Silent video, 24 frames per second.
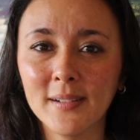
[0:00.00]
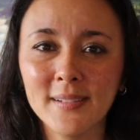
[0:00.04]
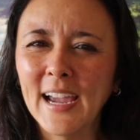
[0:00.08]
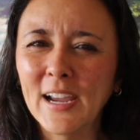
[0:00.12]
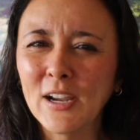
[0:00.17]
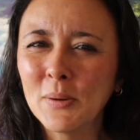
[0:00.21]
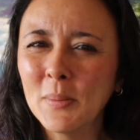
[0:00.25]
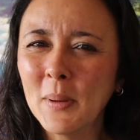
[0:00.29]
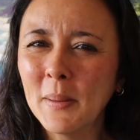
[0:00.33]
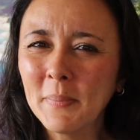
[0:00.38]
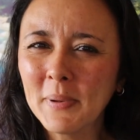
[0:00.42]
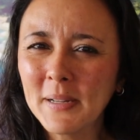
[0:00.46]
I
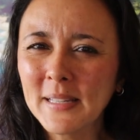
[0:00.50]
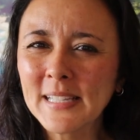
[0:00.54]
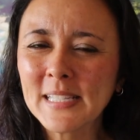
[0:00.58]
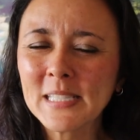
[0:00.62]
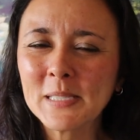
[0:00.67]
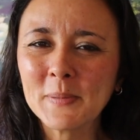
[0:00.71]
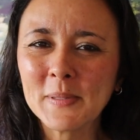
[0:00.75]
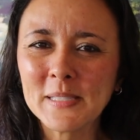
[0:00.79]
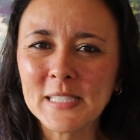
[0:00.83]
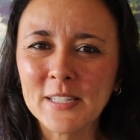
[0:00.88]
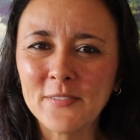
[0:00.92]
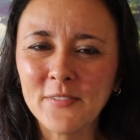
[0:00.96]
remember this
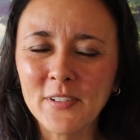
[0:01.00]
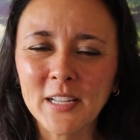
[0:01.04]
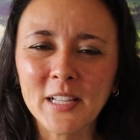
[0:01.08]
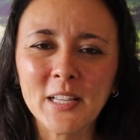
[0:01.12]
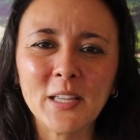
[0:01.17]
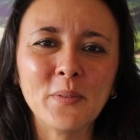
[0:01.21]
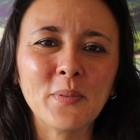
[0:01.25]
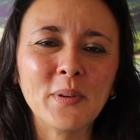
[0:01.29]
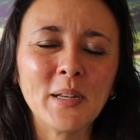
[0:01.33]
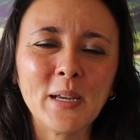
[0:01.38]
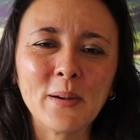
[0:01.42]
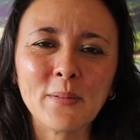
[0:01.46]

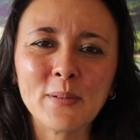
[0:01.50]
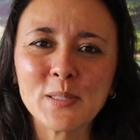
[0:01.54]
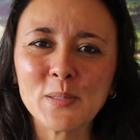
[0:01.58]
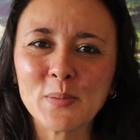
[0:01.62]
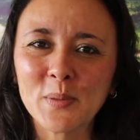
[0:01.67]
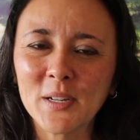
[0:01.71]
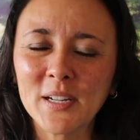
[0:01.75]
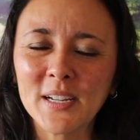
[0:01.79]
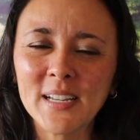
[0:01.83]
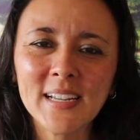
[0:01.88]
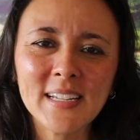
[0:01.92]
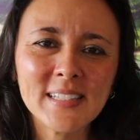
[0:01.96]
specifically when I was
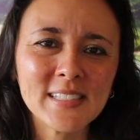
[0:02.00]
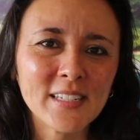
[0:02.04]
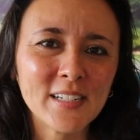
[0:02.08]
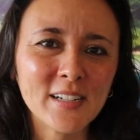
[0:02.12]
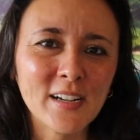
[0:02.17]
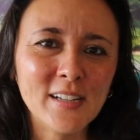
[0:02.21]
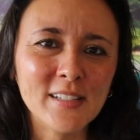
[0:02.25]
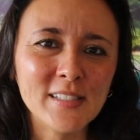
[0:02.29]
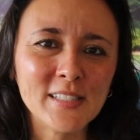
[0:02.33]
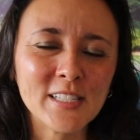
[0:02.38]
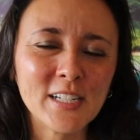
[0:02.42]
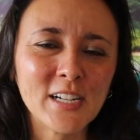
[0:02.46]
working as a
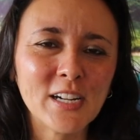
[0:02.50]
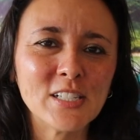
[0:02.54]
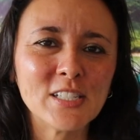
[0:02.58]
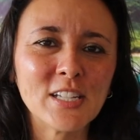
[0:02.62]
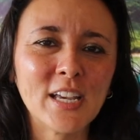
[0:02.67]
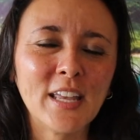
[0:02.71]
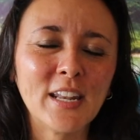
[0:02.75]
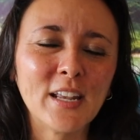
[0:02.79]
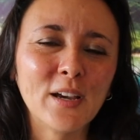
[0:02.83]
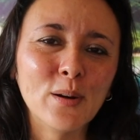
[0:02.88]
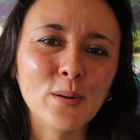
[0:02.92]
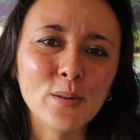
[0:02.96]
concierge
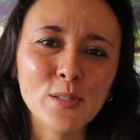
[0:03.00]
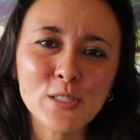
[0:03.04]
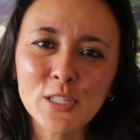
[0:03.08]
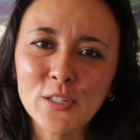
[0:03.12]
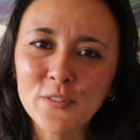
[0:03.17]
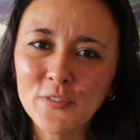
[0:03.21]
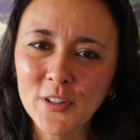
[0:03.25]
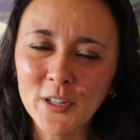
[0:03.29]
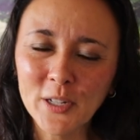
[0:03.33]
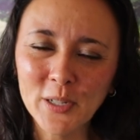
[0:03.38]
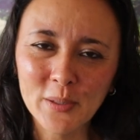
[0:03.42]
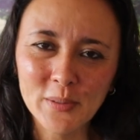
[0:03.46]
at an
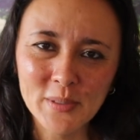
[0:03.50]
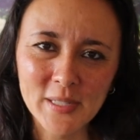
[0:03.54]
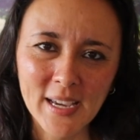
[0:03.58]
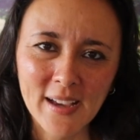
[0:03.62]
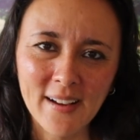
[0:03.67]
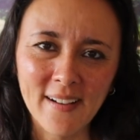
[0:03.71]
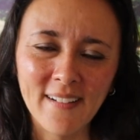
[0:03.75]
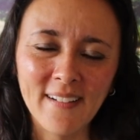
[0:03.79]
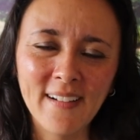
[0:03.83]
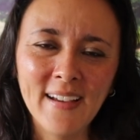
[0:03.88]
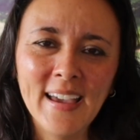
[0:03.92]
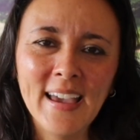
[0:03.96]
oceanfront
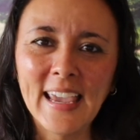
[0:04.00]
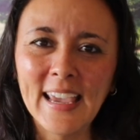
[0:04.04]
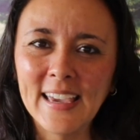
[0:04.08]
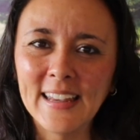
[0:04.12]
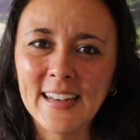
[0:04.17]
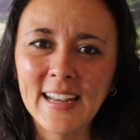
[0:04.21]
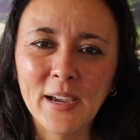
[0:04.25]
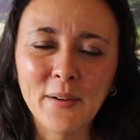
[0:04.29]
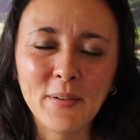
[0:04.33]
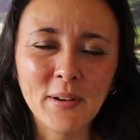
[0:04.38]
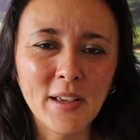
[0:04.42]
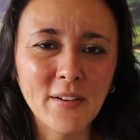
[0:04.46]
hotel,
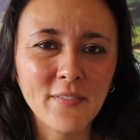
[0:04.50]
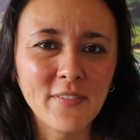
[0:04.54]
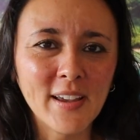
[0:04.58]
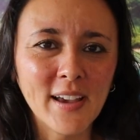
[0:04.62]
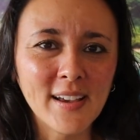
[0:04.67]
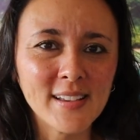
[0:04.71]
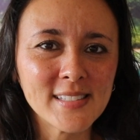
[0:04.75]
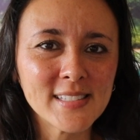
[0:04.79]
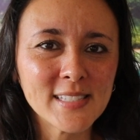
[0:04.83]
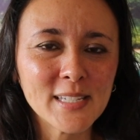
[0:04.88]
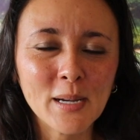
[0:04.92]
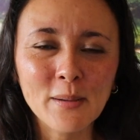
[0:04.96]
and I would have
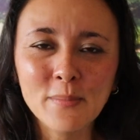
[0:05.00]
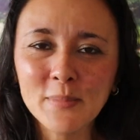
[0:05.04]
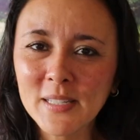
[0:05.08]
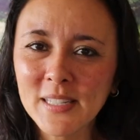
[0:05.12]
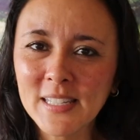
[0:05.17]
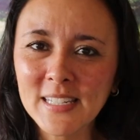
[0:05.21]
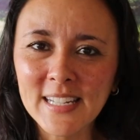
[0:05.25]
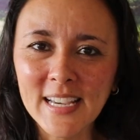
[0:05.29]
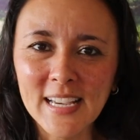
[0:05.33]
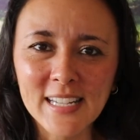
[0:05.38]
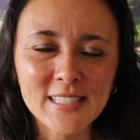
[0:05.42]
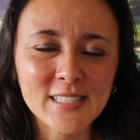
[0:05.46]
guests come to
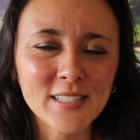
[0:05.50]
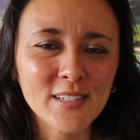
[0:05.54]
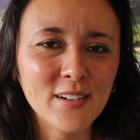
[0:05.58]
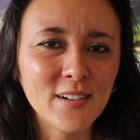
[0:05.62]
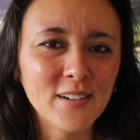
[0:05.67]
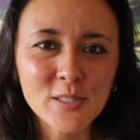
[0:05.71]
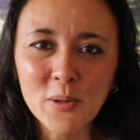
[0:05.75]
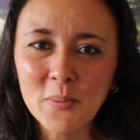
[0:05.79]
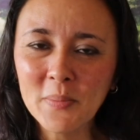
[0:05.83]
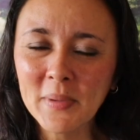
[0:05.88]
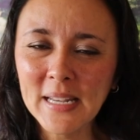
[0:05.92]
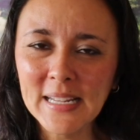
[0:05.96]
the desk
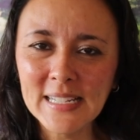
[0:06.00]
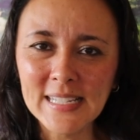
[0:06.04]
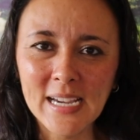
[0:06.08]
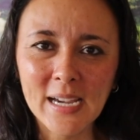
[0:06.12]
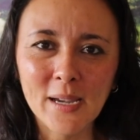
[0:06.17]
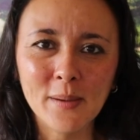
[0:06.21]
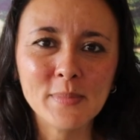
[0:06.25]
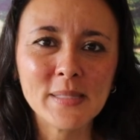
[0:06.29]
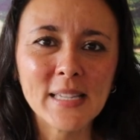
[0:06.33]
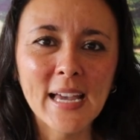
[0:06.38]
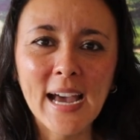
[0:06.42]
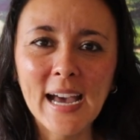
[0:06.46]
so many
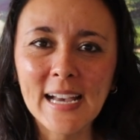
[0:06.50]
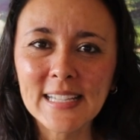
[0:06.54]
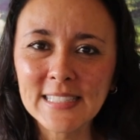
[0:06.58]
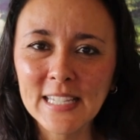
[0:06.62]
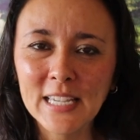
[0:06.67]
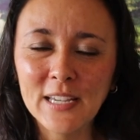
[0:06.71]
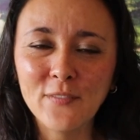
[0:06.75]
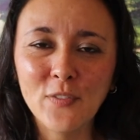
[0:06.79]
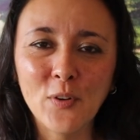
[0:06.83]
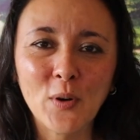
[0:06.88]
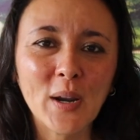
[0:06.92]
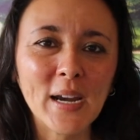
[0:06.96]
times
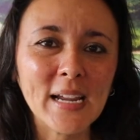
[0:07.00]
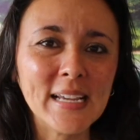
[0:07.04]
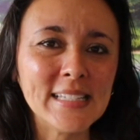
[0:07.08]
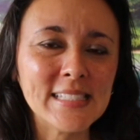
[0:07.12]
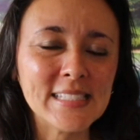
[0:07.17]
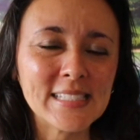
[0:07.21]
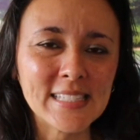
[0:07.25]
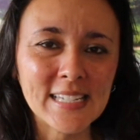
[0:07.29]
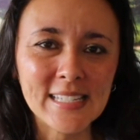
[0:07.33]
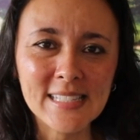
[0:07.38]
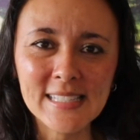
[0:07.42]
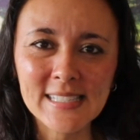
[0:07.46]
asking for a
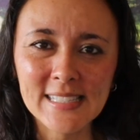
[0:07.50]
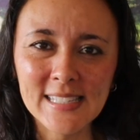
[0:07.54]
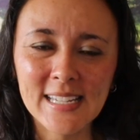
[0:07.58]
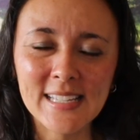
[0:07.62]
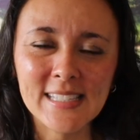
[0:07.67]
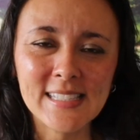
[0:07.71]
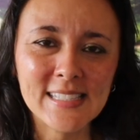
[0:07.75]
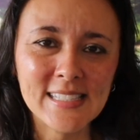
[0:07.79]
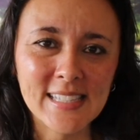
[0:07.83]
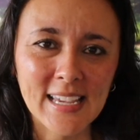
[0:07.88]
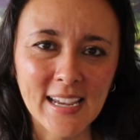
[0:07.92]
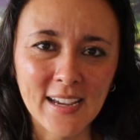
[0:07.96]

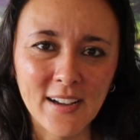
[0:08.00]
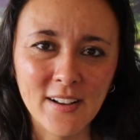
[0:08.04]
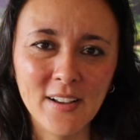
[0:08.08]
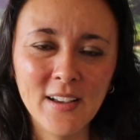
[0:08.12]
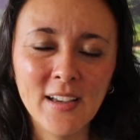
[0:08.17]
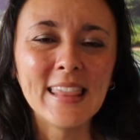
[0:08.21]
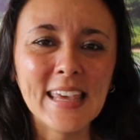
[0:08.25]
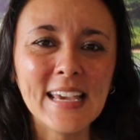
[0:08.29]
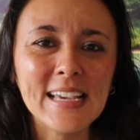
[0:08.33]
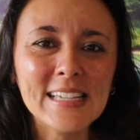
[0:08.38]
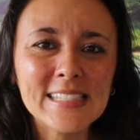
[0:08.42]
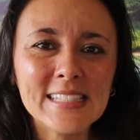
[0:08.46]
sunset sail.
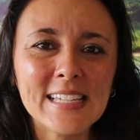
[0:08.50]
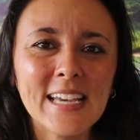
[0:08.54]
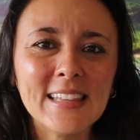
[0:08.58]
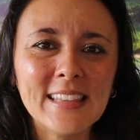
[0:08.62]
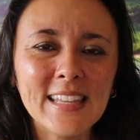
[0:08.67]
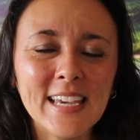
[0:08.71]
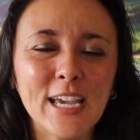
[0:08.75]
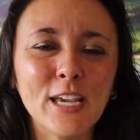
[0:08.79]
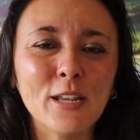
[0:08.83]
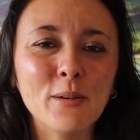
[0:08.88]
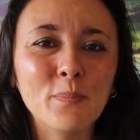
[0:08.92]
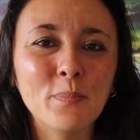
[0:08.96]
They said
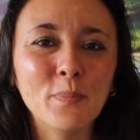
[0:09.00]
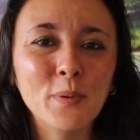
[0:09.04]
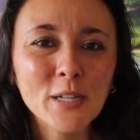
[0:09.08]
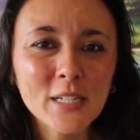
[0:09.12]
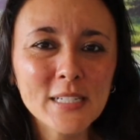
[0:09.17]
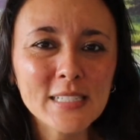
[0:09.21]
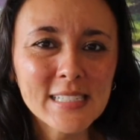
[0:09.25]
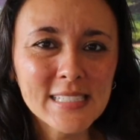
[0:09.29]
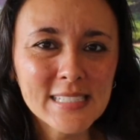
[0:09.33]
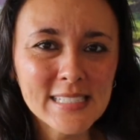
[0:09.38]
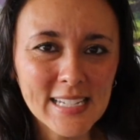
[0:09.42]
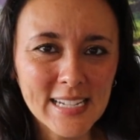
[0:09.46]
they had
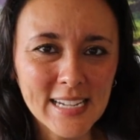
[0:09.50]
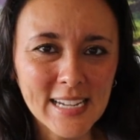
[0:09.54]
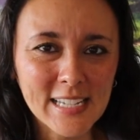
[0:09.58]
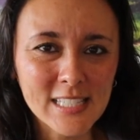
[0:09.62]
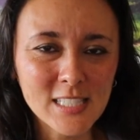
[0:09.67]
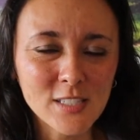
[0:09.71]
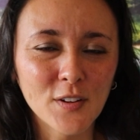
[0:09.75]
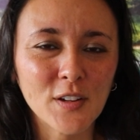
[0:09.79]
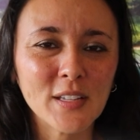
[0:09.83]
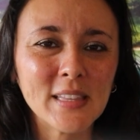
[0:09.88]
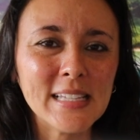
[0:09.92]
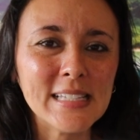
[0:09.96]
booked
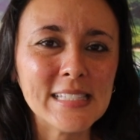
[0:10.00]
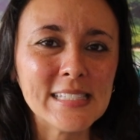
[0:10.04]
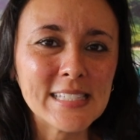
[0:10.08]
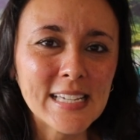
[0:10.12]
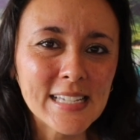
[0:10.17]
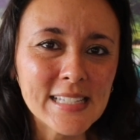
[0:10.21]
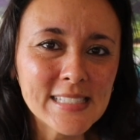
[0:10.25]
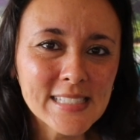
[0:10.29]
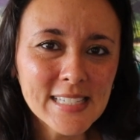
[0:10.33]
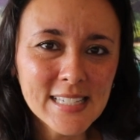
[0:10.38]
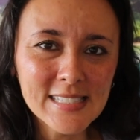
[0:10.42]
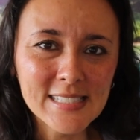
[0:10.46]
tickets for the
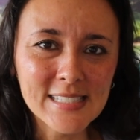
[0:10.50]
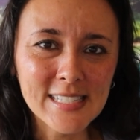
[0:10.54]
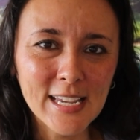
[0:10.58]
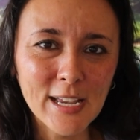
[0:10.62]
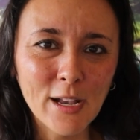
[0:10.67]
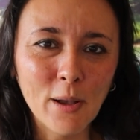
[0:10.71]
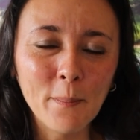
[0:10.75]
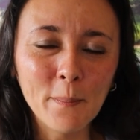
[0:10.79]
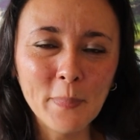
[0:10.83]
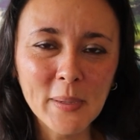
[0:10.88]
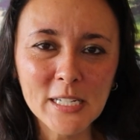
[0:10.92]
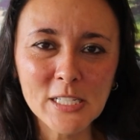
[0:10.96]
sunset
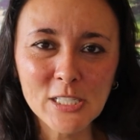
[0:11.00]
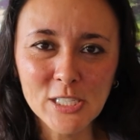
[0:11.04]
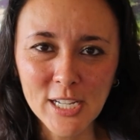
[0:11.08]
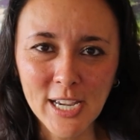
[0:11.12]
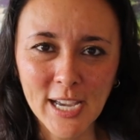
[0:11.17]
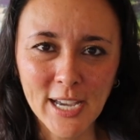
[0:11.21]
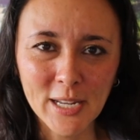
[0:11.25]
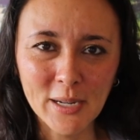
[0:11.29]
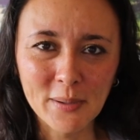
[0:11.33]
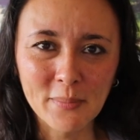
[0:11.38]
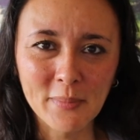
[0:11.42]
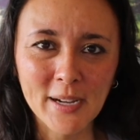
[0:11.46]
sail beach
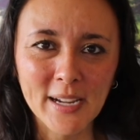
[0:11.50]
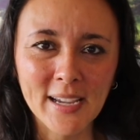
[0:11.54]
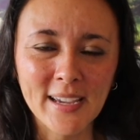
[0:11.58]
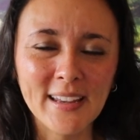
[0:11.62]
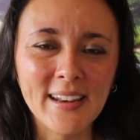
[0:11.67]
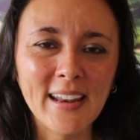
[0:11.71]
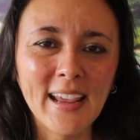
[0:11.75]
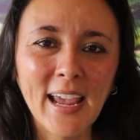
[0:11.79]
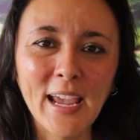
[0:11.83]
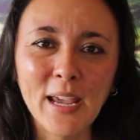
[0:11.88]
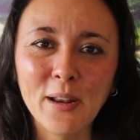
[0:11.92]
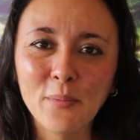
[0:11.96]

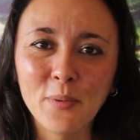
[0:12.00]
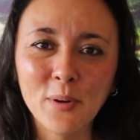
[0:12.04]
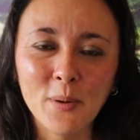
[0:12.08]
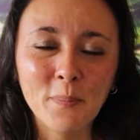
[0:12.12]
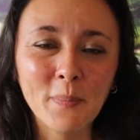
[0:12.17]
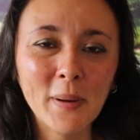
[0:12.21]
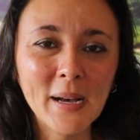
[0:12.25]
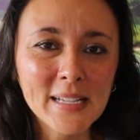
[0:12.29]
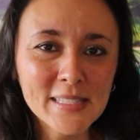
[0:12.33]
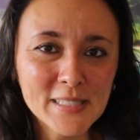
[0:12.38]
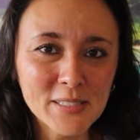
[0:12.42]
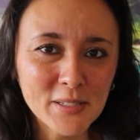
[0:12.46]
catamaran and were
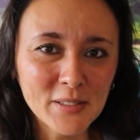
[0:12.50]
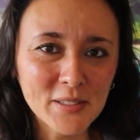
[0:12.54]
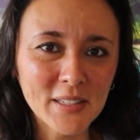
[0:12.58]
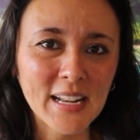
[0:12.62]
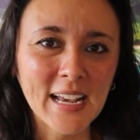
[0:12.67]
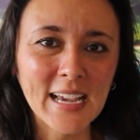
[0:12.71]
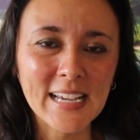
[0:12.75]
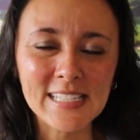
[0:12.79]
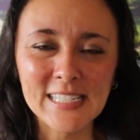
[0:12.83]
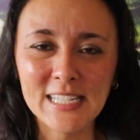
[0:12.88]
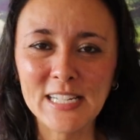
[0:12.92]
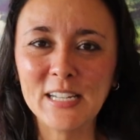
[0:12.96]
puzzled that
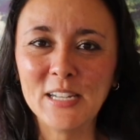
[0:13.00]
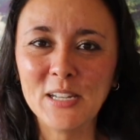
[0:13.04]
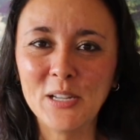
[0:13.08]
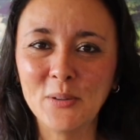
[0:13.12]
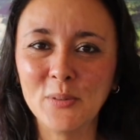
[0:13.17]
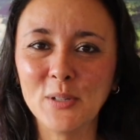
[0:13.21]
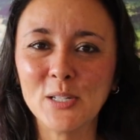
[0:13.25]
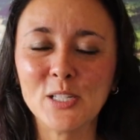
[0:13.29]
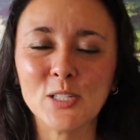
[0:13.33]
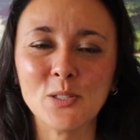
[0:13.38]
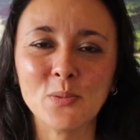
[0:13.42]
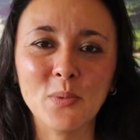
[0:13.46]
I didn't know
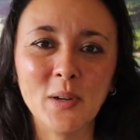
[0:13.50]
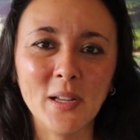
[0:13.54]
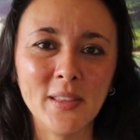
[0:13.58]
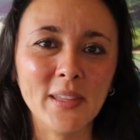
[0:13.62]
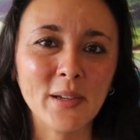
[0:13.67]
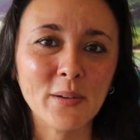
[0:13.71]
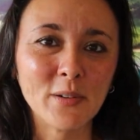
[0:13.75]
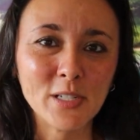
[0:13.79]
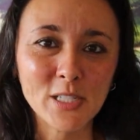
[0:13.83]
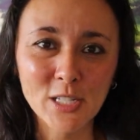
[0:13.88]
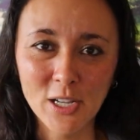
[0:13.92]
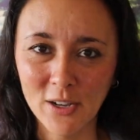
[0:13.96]
which one
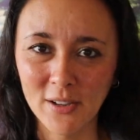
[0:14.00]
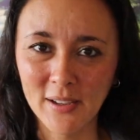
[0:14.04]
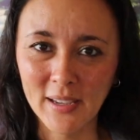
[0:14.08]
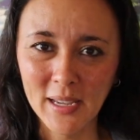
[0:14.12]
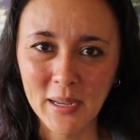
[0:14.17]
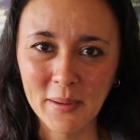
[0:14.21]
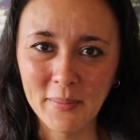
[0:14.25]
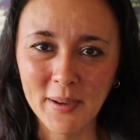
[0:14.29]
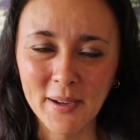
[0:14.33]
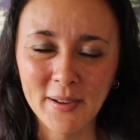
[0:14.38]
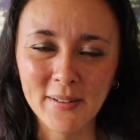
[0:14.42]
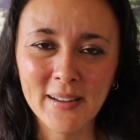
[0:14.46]
they were
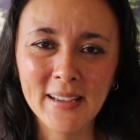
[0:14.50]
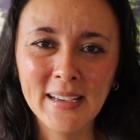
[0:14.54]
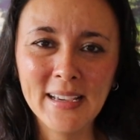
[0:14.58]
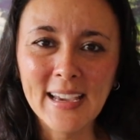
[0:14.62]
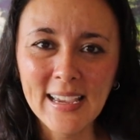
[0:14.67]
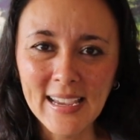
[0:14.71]
talking about.